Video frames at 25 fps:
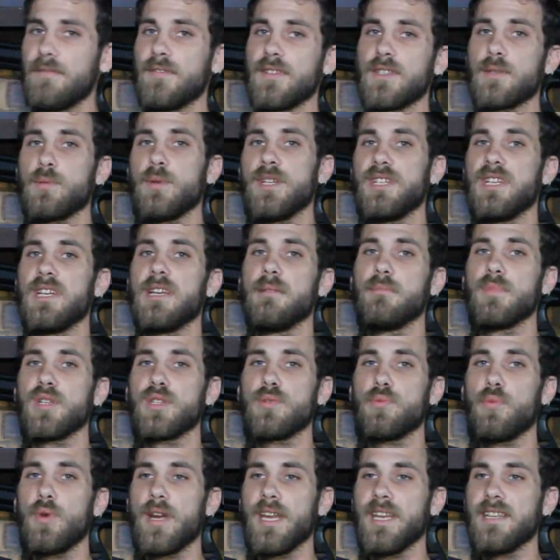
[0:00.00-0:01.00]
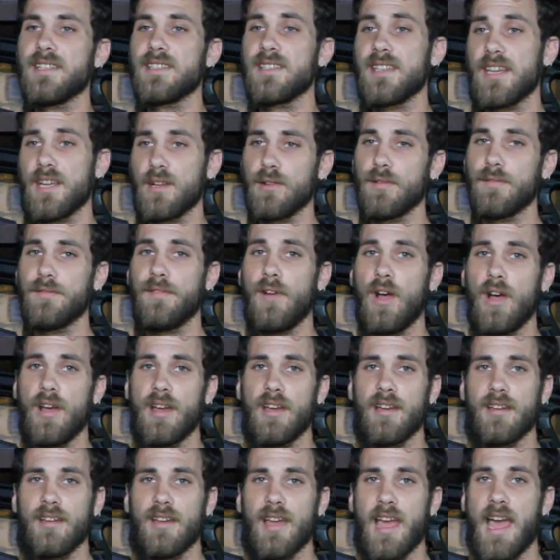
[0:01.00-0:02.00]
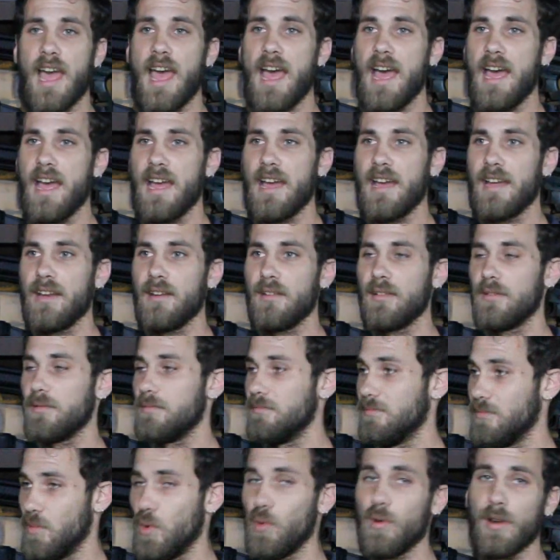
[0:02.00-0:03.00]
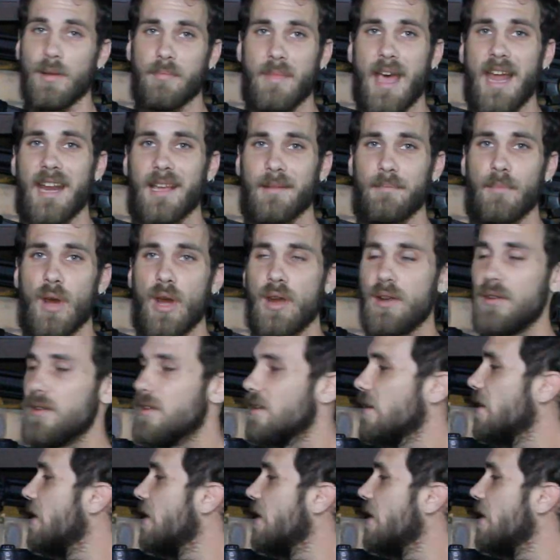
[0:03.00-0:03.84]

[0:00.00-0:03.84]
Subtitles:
for switching between single fire and automatic mode,